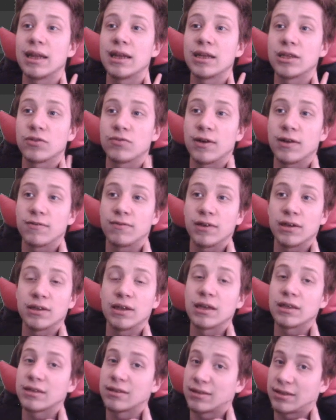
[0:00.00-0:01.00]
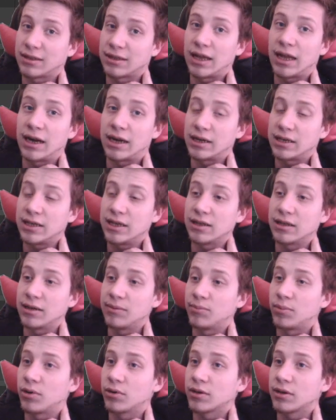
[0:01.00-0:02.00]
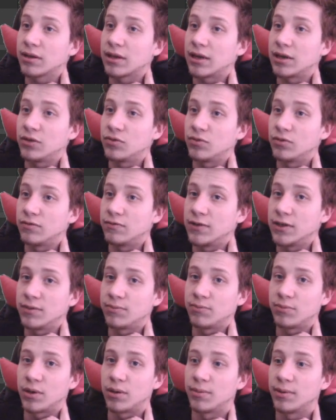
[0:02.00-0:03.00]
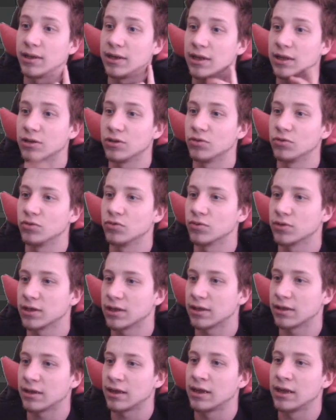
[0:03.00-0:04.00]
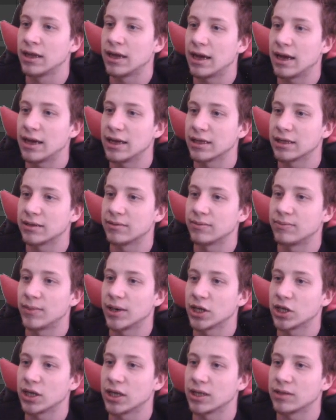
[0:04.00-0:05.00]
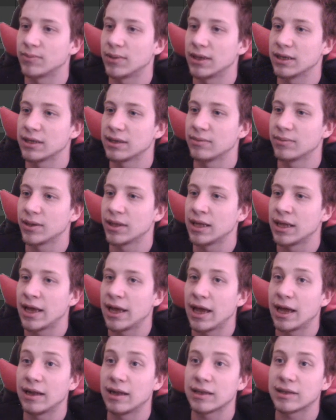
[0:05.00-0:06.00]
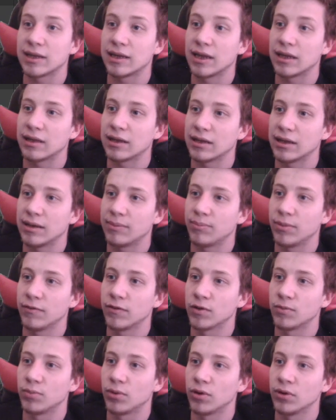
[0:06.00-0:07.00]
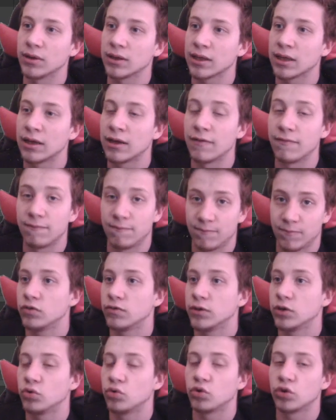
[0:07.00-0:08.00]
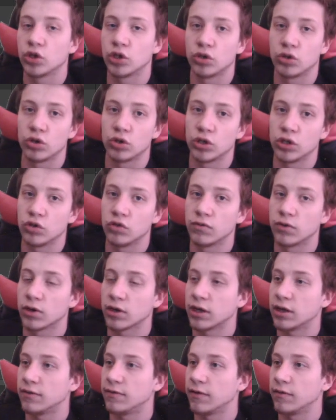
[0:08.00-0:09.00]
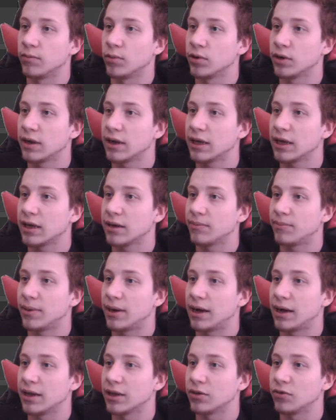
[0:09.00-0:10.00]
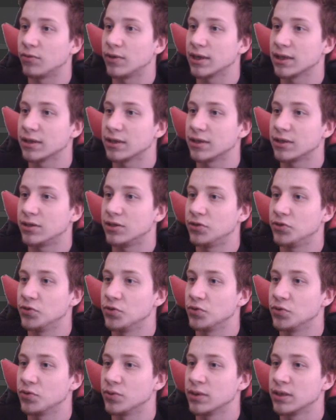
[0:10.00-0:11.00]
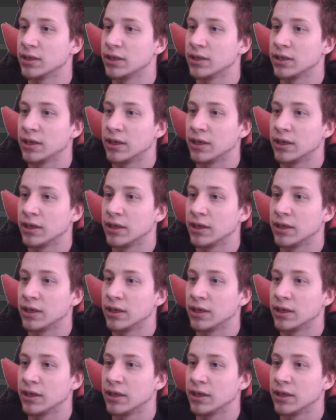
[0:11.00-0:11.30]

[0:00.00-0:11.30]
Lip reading: there is one thing that's really important and you will probably need to use it as much as possible. And that's editing the pivot point. You usually don't need to work it with modeling, but once you